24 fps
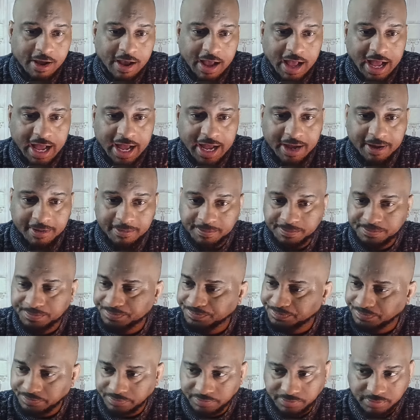
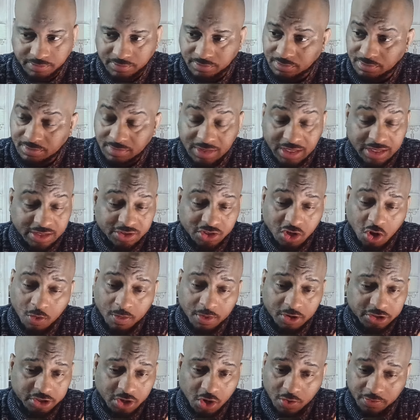It's
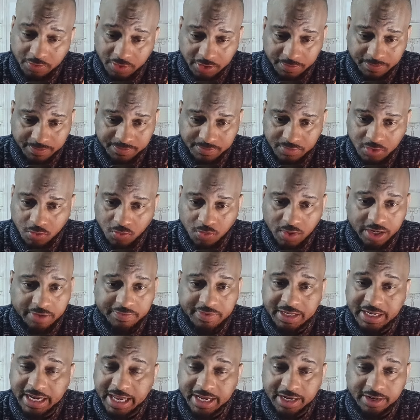almost over. One of
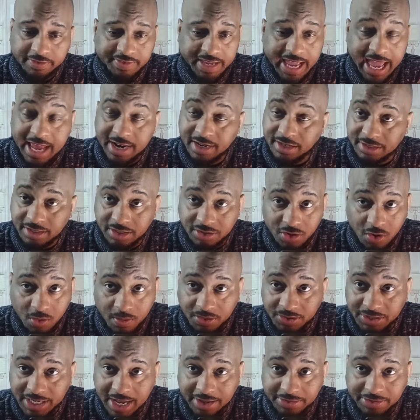the negative catalysts is
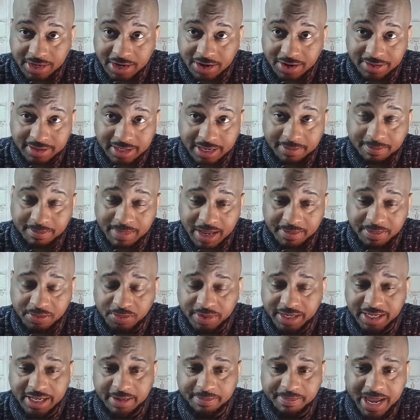almost out there. And then maybe
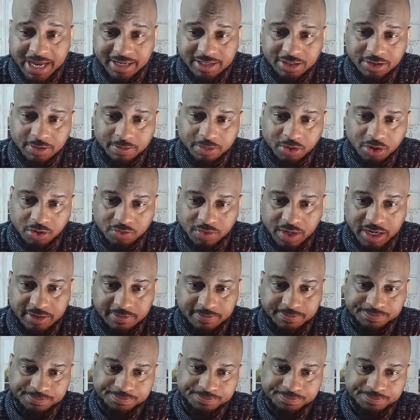we get back to the bull run.